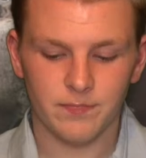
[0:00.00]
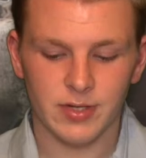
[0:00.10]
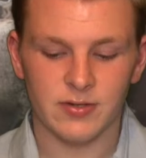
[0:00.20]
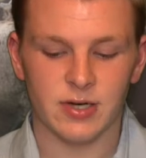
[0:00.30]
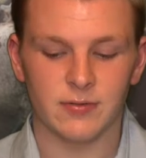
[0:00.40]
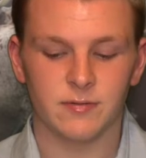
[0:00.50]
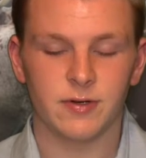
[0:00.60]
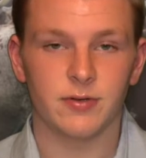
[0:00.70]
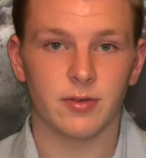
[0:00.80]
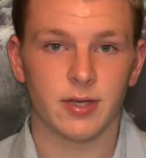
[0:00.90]
is often fed
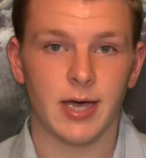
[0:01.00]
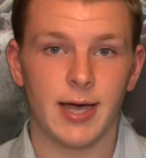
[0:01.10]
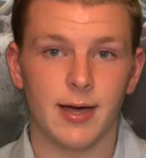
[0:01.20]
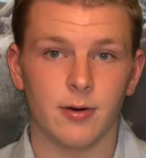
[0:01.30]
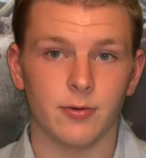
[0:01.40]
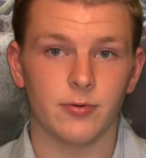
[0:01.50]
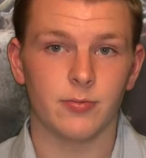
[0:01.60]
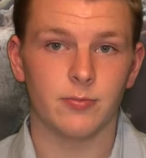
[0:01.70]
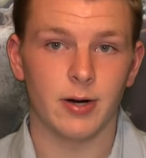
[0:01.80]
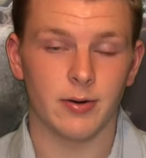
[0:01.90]
to the cows
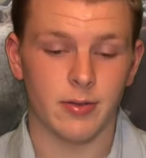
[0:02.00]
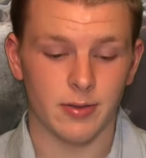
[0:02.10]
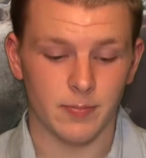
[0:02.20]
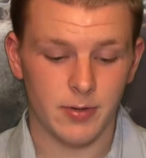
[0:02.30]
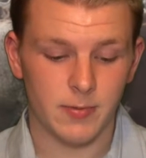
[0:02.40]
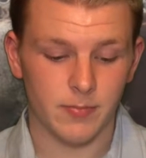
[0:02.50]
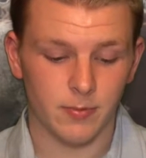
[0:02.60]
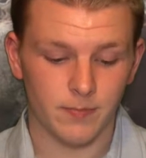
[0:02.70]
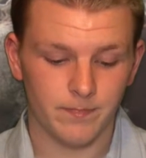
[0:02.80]
rather than the people,